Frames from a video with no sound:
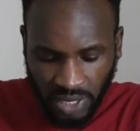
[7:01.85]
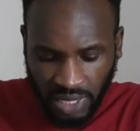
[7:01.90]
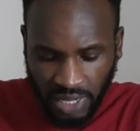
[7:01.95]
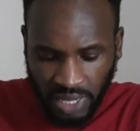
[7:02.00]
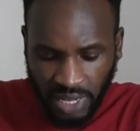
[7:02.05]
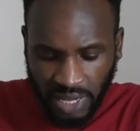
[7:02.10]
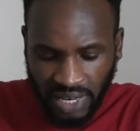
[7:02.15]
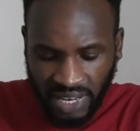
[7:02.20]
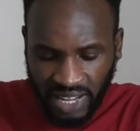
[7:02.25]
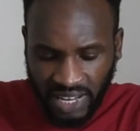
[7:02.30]

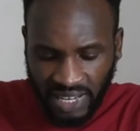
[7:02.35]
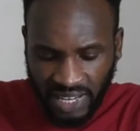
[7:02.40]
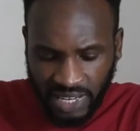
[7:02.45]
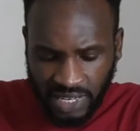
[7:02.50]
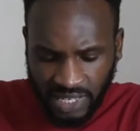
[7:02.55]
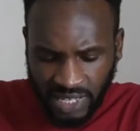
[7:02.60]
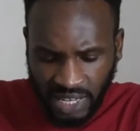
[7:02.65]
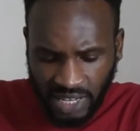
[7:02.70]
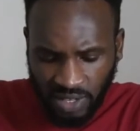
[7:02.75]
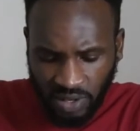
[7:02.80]
again, and
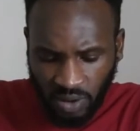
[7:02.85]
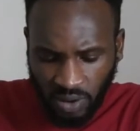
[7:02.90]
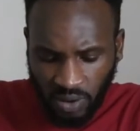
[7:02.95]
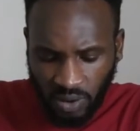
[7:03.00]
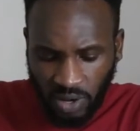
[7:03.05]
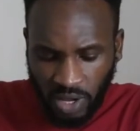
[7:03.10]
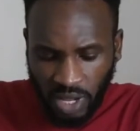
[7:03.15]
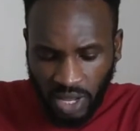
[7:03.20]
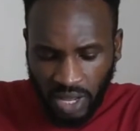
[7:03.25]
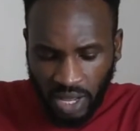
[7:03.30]
enter your
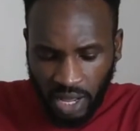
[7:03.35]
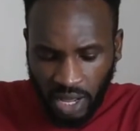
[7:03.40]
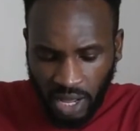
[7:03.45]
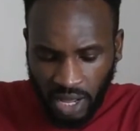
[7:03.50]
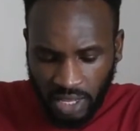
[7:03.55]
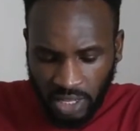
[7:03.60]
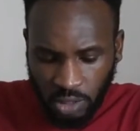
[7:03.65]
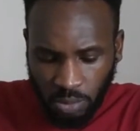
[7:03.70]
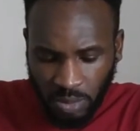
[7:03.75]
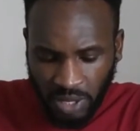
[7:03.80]

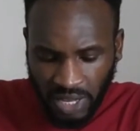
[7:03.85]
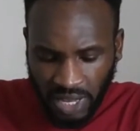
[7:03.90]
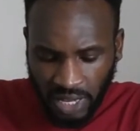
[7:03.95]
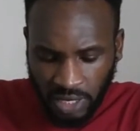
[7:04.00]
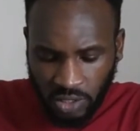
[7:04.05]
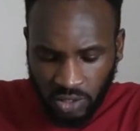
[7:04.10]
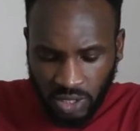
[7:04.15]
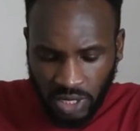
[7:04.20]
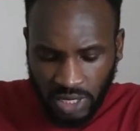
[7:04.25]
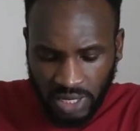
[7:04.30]
email
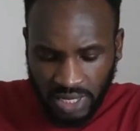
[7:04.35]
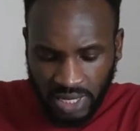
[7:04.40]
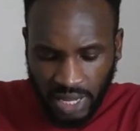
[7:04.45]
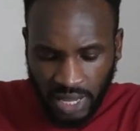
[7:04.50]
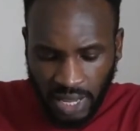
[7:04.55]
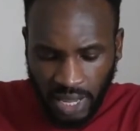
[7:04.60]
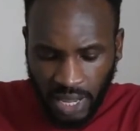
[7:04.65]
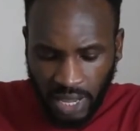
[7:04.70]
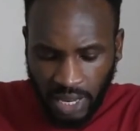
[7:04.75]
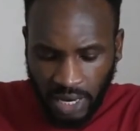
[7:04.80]
address
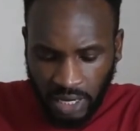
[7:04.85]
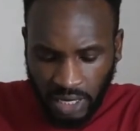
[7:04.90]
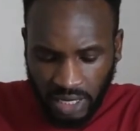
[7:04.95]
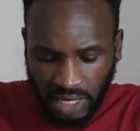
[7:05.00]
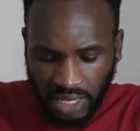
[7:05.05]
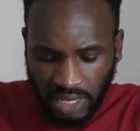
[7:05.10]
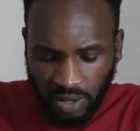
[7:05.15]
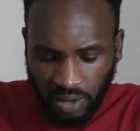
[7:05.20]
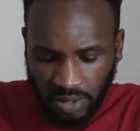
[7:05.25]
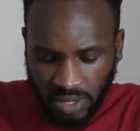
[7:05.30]
and
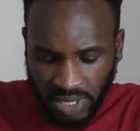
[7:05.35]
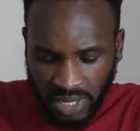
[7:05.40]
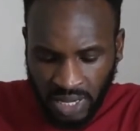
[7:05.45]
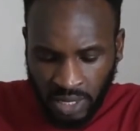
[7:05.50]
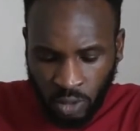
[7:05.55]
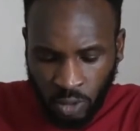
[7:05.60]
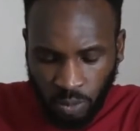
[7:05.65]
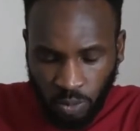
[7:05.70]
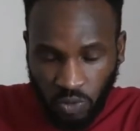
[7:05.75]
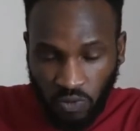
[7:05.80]
click on sign
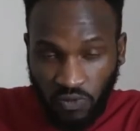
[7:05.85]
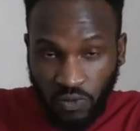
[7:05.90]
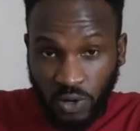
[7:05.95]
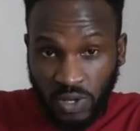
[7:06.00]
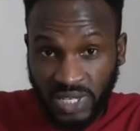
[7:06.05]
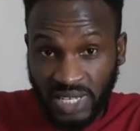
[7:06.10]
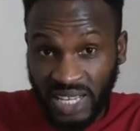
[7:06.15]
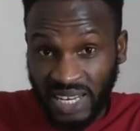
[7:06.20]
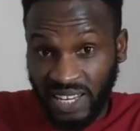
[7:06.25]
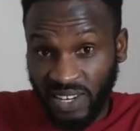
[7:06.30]
up. For
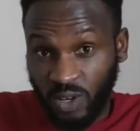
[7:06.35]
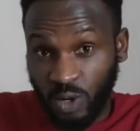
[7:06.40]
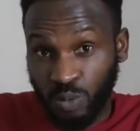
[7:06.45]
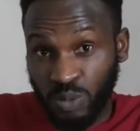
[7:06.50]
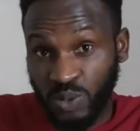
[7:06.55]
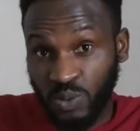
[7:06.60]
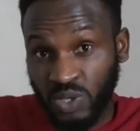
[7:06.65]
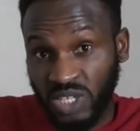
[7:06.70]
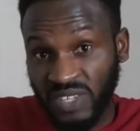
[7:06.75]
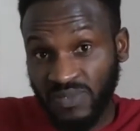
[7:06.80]
signing up, they
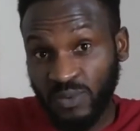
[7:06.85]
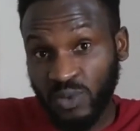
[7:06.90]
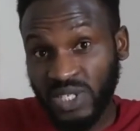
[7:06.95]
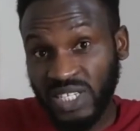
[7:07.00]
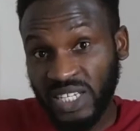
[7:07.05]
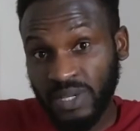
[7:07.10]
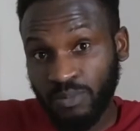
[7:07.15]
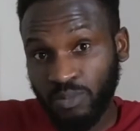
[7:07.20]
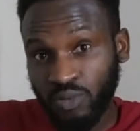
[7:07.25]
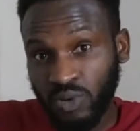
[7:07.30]
will give you
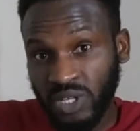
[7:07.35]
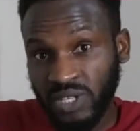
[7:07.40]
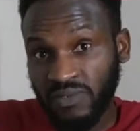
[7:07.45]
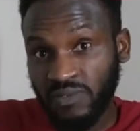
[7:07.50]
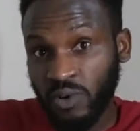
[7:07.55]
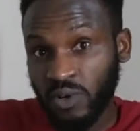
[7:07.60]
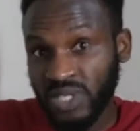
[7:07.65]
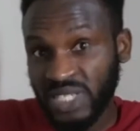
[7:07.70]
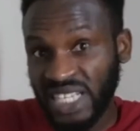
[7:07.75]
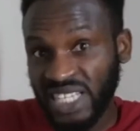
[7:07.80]
10 points
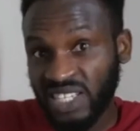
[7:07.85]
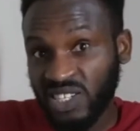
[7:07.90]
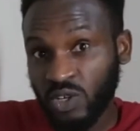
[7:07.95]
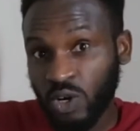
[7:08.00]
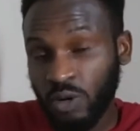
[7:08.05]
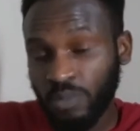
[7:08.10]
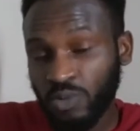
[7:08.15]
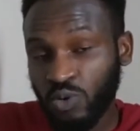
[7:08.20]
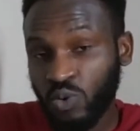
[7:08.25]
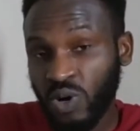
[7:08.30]
for signing
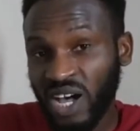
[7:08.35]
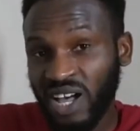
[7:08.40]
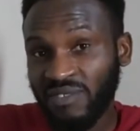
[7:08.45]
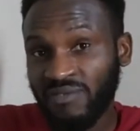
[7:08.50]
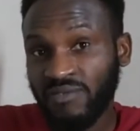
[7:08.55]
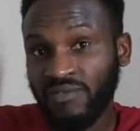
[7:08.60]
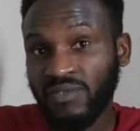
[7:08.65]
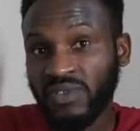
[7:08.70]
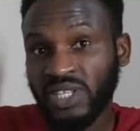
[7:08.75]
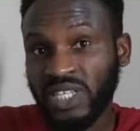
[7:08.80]
up. You
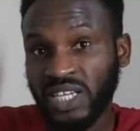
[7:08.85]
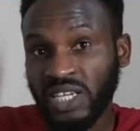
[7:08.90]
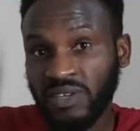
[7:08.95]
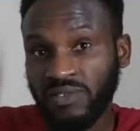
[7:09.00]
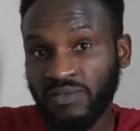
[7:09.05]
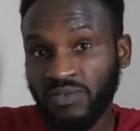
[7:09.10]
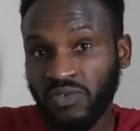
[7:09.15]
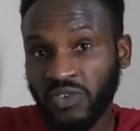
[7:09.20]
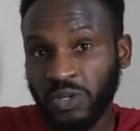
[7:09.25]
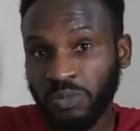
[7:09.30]
have 10
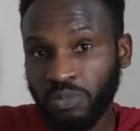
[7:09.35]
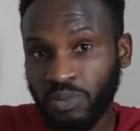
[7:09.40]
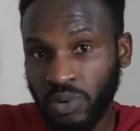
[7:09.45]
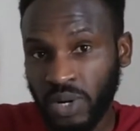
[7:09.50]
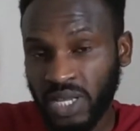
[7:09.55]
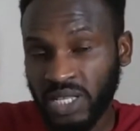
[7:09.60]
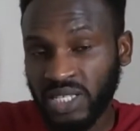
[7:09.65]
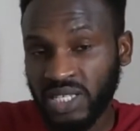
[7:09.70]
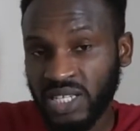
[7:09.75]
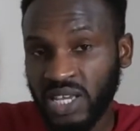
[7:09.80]
free
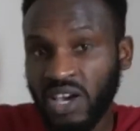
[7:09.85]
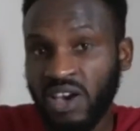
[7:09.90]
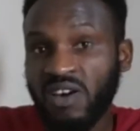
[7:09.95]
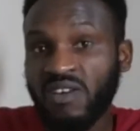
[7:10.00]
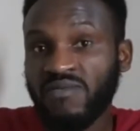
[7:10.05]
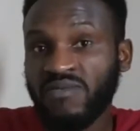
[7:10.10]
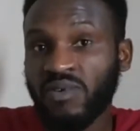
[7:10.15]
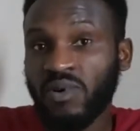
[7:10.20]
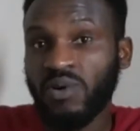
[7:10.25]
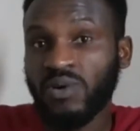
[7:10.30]
points
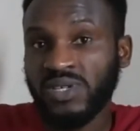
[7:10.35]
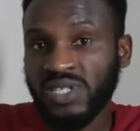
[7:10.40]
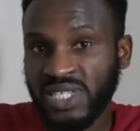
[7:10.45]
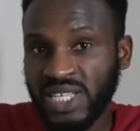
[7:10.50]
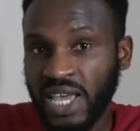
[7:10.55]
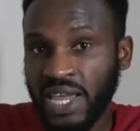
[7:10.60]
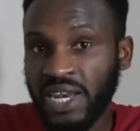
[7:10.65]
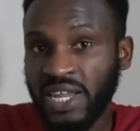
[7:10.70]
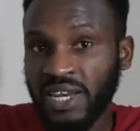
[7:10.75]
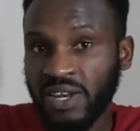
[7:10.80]
for
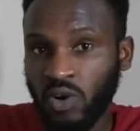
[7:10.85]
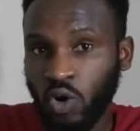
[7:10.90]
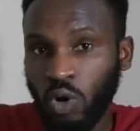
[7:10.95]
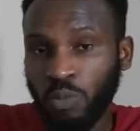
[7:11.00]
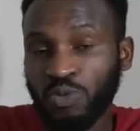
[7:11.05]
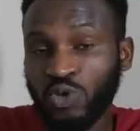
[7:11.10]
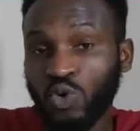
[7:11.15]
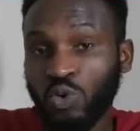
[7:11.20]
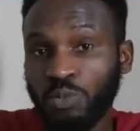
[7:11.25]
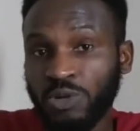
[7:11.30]
signing up.
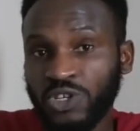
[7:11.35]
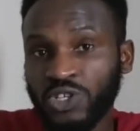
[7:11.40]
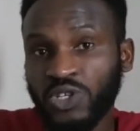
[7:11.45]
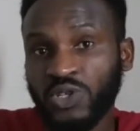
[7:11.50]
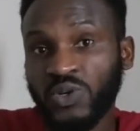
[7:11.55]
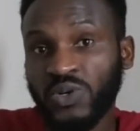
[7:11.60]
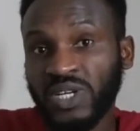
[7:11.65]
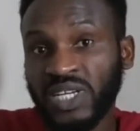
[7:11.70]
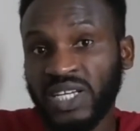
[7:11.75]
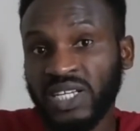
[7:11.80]
So make sure
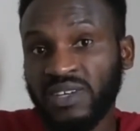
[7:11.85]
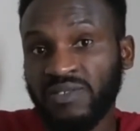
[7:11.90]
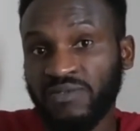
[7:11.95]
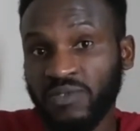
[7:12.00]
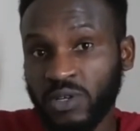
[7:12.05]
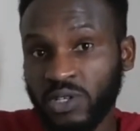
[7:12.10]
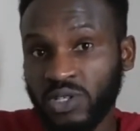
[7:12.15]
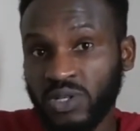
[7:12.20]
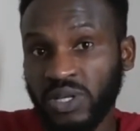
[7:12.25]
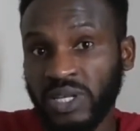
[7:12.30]
you click the
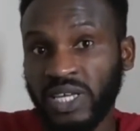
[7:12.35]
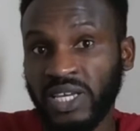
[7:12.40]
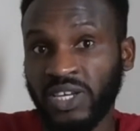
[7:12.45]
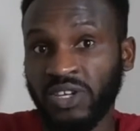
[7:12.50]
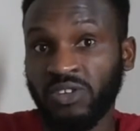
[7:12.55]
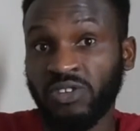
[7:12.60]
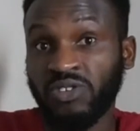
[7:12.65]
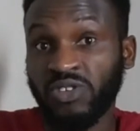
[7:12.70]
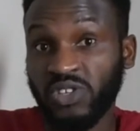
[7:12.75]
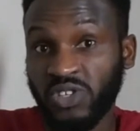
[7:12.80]
first link
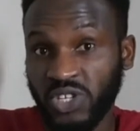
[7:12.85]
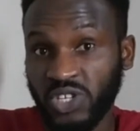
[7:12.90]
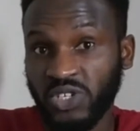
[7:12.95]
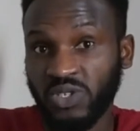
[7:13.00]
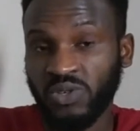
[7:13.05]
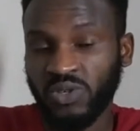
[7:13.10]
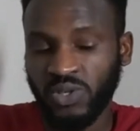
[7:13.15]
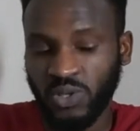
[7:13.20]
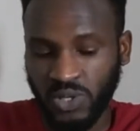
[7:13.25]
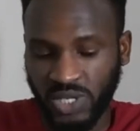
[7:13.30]
in the
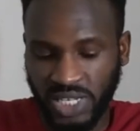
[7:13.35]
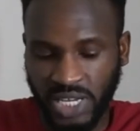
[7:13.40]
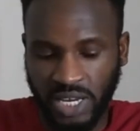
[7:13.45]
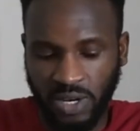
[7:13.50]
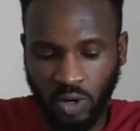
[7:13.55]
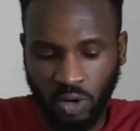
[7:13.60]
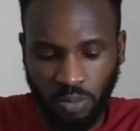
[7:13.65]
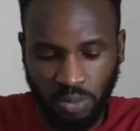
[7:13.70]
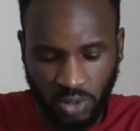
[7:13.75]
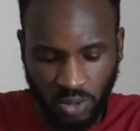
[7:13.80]
description to sign
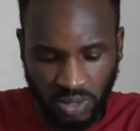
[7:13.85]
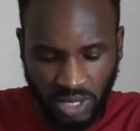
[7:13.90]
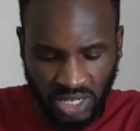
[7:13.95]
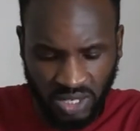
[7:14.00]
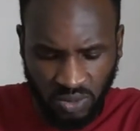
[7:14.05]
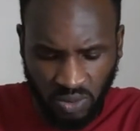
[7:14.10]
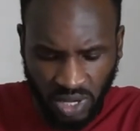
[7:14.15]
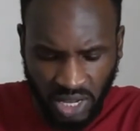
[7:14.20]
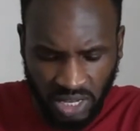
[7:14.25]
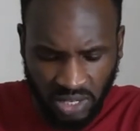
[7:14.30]
up so that
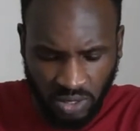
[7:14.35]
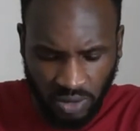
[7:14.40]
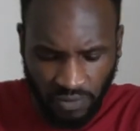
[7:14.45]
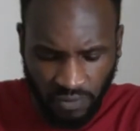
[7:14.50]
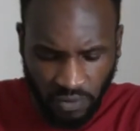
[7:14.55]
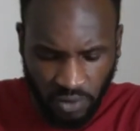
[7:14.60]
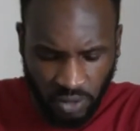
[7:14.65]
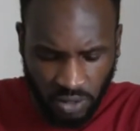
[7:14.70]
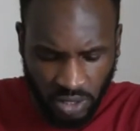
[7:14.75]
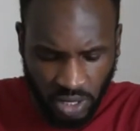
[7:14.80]
you get
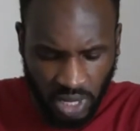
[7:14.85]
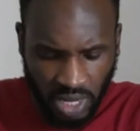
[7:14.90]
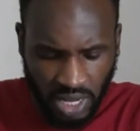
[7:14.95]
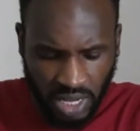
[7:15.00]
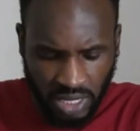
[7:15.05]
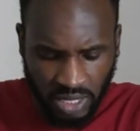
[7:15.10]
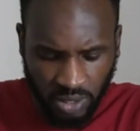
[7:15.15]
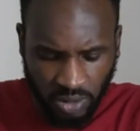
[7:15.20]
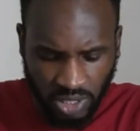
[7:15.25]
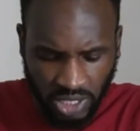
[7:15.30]

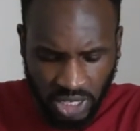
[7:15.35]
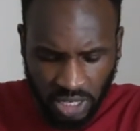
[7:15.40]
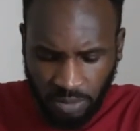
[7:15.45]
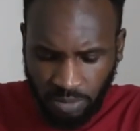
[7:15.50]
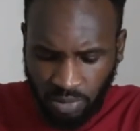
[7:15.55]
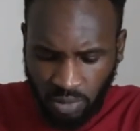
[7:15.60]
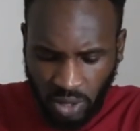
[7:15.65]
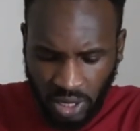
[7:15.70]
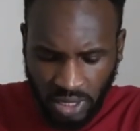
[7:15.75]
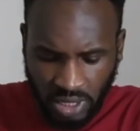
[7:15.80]
your 10
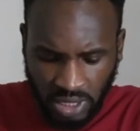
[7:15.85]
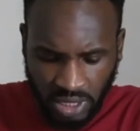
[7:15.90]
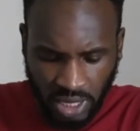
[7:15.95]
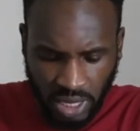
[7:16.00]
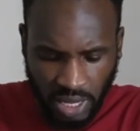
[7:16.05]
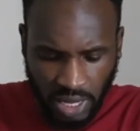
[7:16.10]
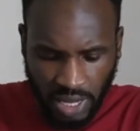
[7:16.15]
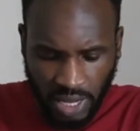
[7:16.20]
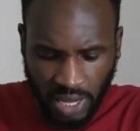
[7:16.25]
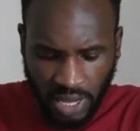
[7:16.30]
points,
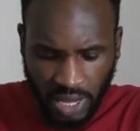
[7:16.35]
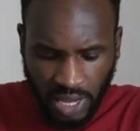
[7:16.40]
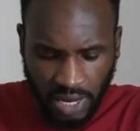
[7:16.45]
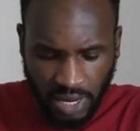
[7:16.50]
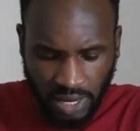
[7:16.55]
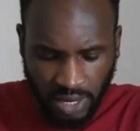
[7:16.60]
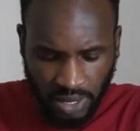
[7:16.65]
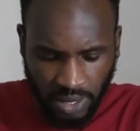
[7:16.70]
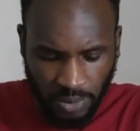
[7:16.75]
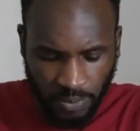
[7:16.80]
and